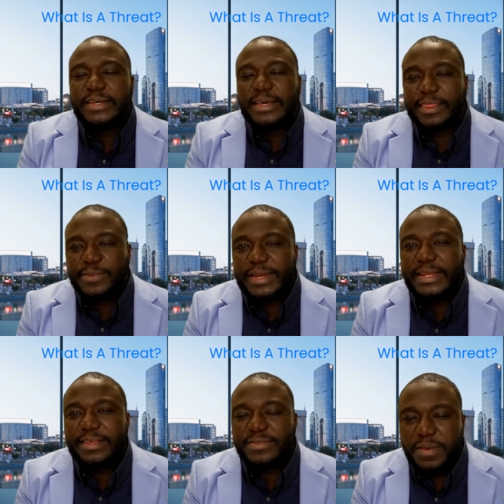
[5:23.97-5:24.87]
A
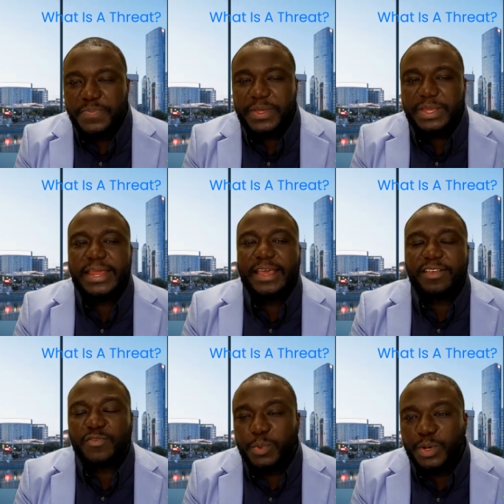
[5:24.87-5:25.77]
threat is something that
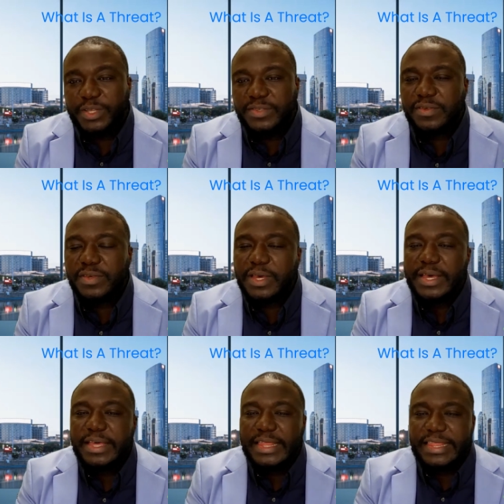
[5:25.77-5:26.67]
exploits
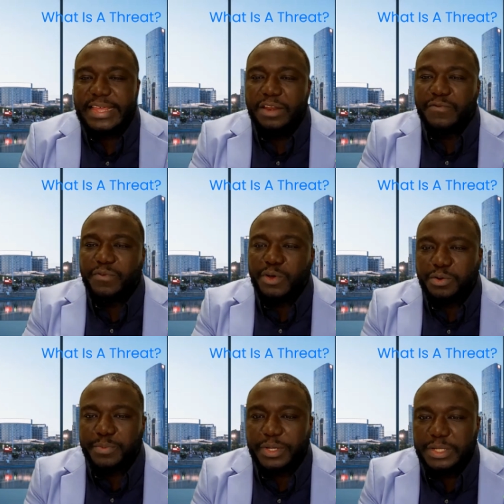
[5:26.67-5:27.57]
that
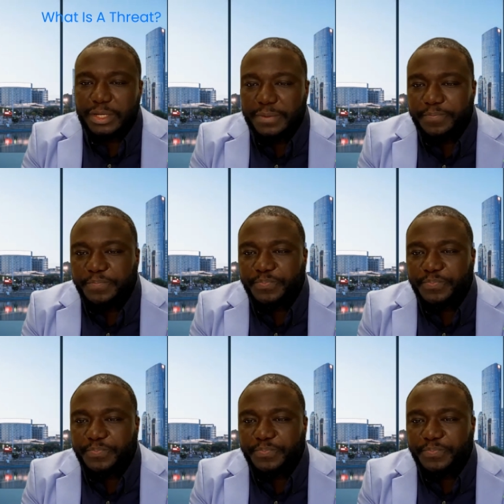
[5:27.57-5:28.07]
vulnerability.